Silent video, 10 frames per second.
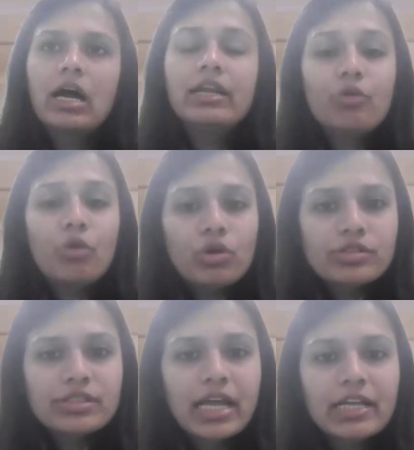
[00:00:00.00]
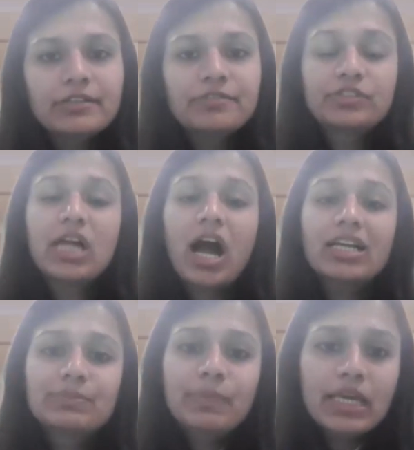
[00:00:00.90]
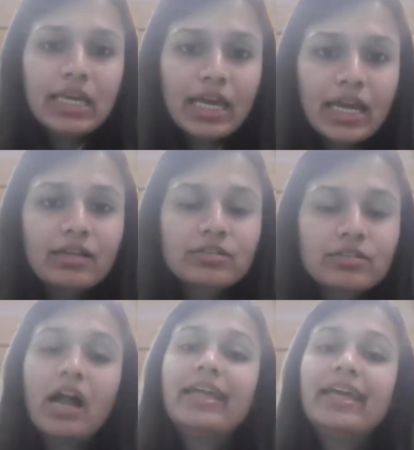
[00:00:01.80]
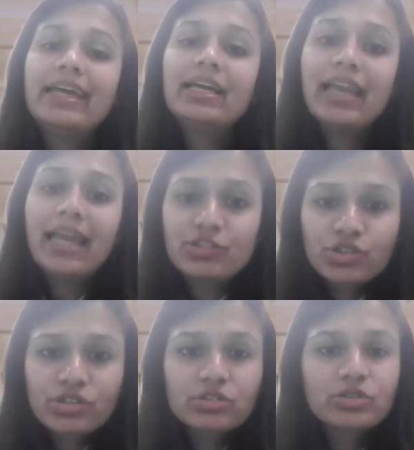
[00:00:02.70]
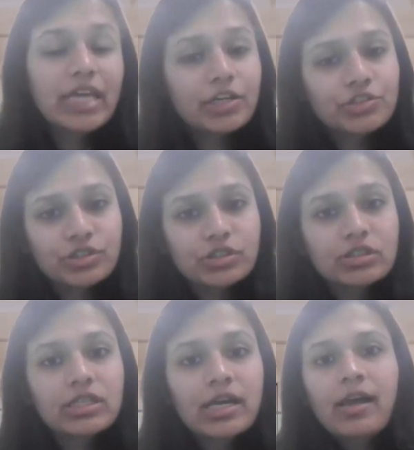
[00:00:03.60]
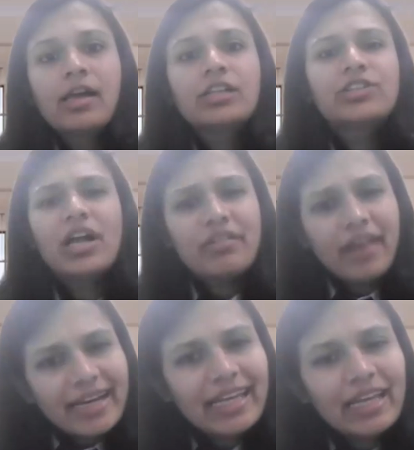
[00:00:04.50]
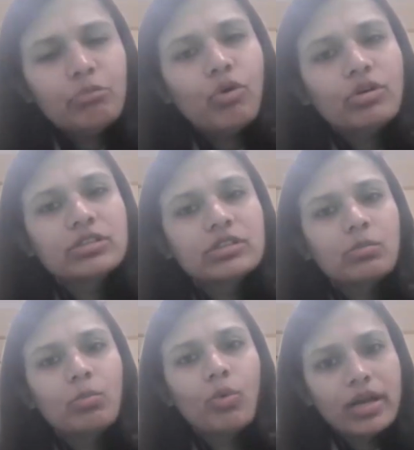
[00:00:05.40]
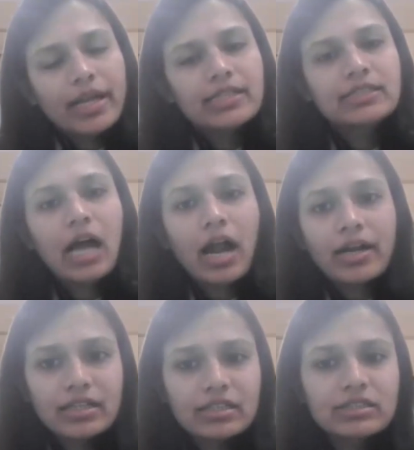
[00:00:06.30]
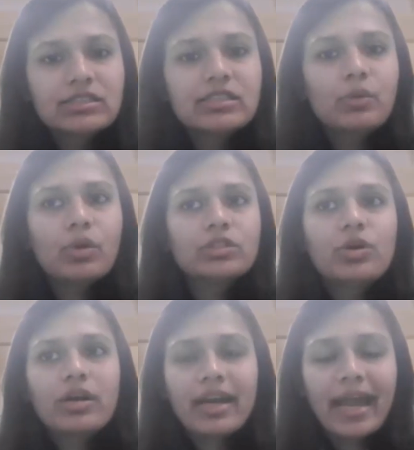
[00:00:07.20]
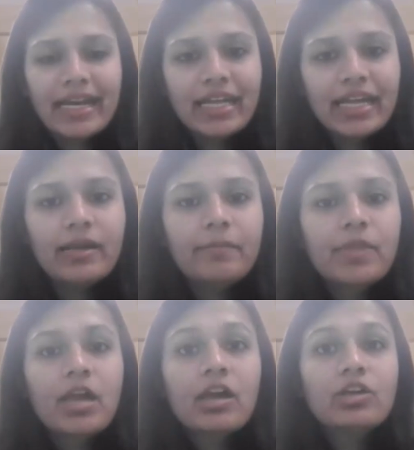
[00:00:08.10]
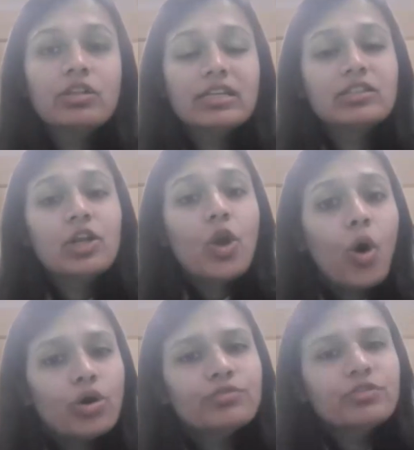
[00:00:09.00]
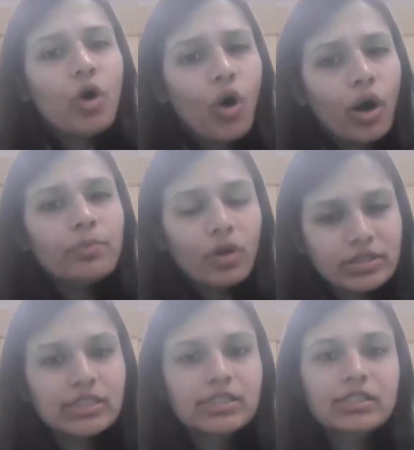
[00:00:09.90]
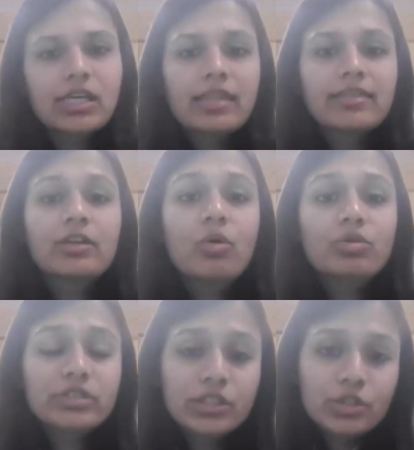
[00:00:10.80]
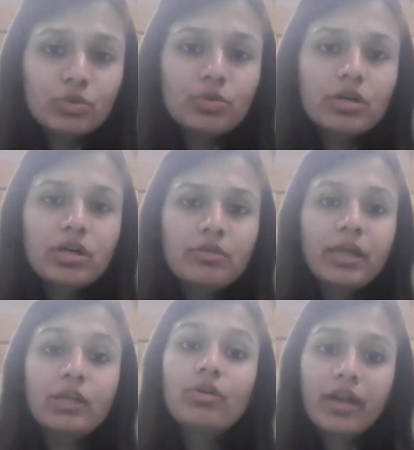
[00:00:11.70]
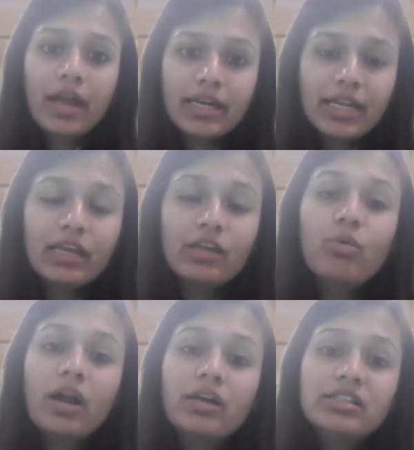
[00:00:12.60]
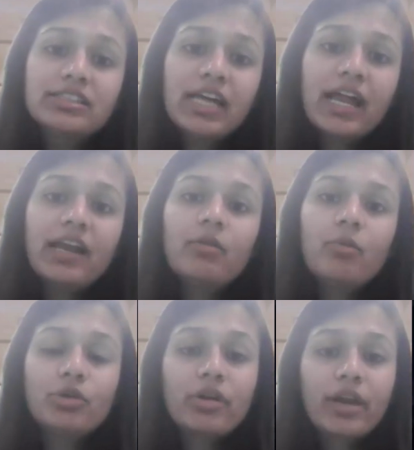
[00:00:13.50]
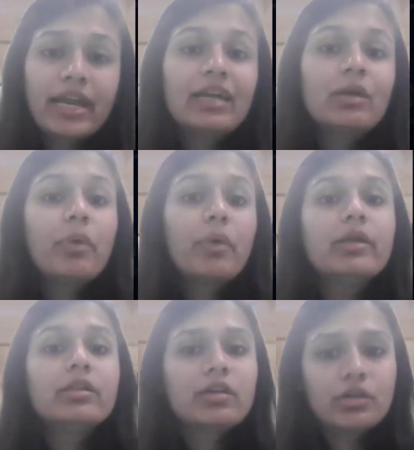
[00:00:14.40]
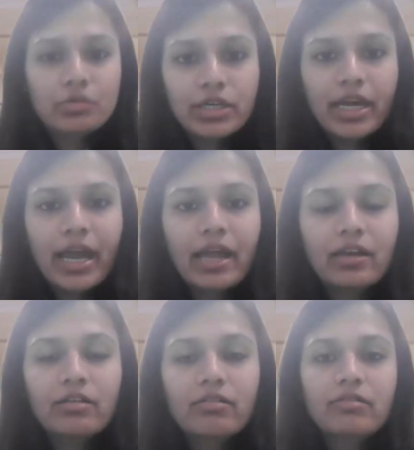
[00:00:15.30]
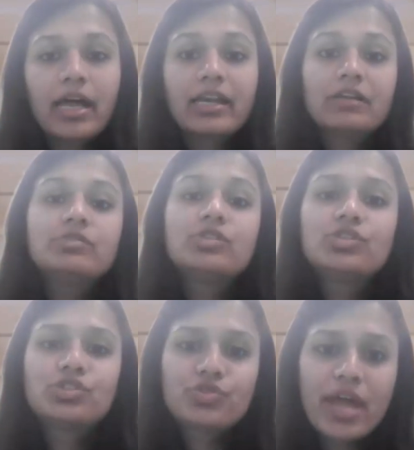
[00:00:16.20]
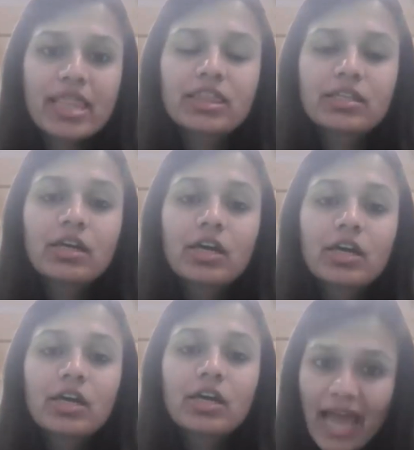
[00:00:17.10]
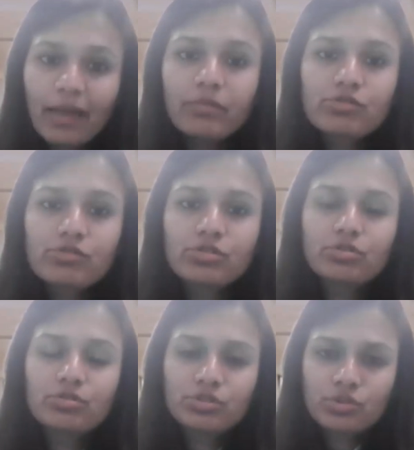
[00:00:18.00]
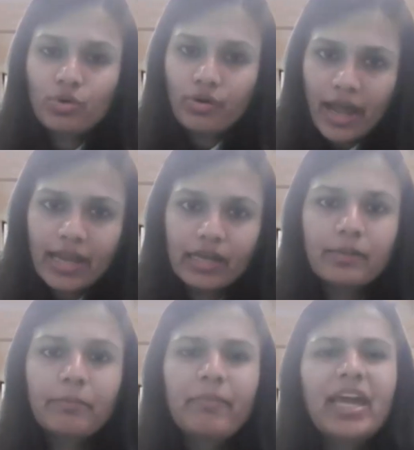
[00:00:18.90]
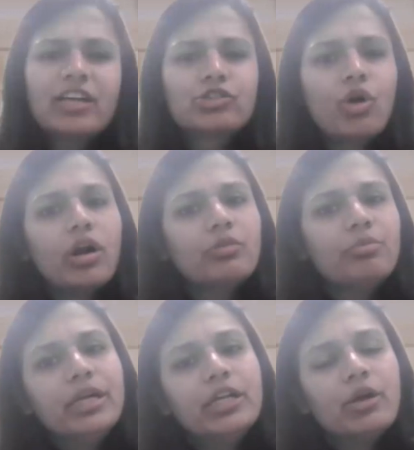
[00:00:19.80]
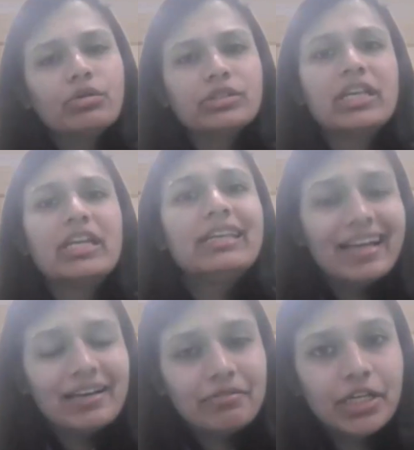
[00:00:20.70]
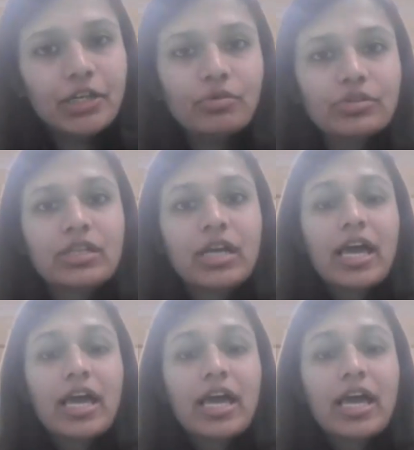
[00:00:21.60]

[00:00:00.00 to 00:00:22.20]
enroll yourself, start speaking, start taking lectures or sessions, start writing books, booklets, articles. See, once you are writing, there's a lot of thought process that goes into when you're writing. You understand what you're writing very thoroughly, and that gives strength to your language also. So write, make short videos and detailed videos.